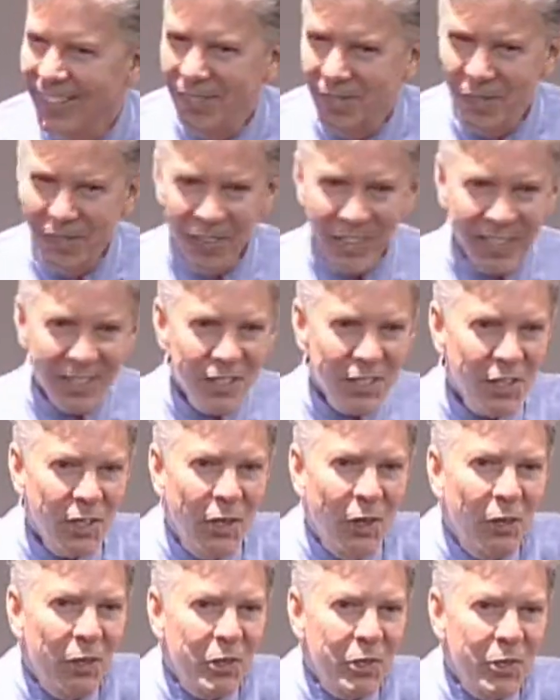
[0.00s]
Well, that's
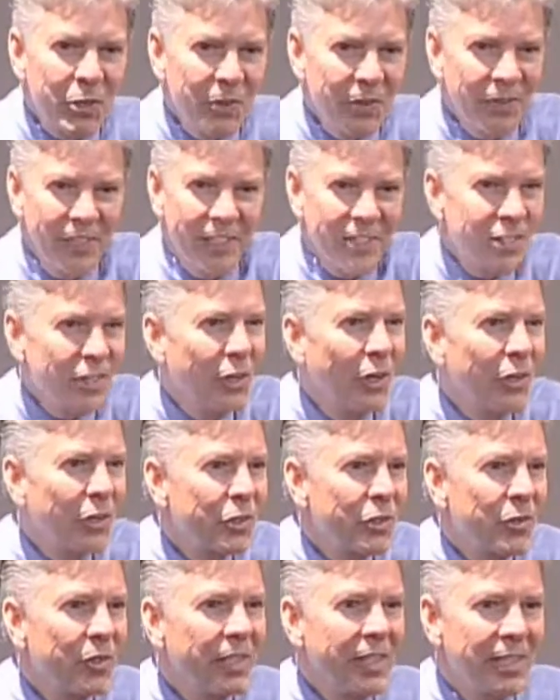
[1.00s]

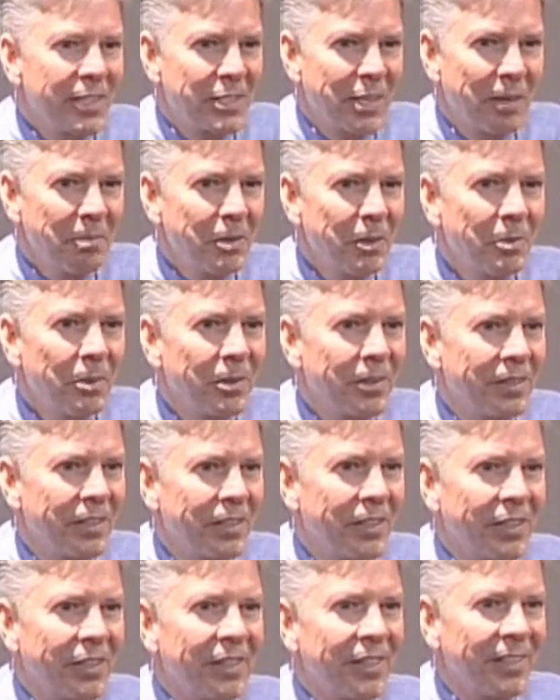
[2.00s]
culturally acceptable in
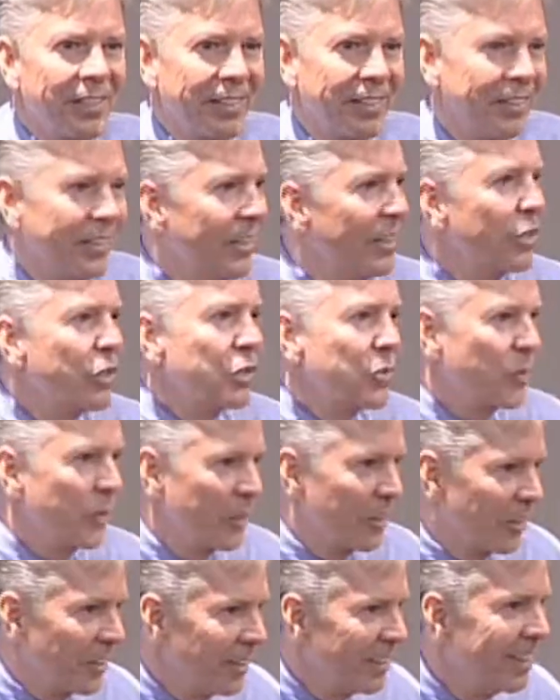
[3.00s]
Italy and
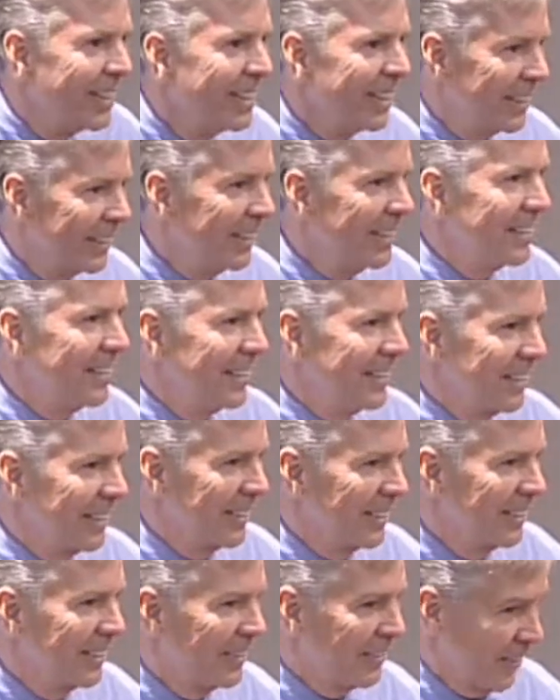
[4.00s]
Israel and
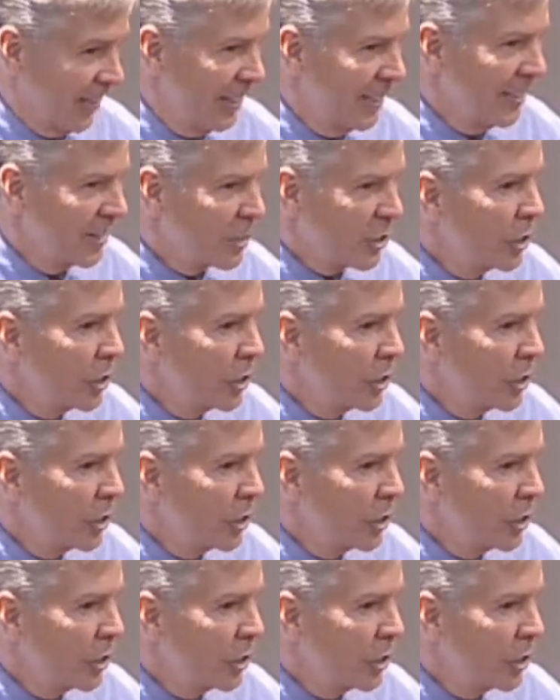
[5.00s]
India, right?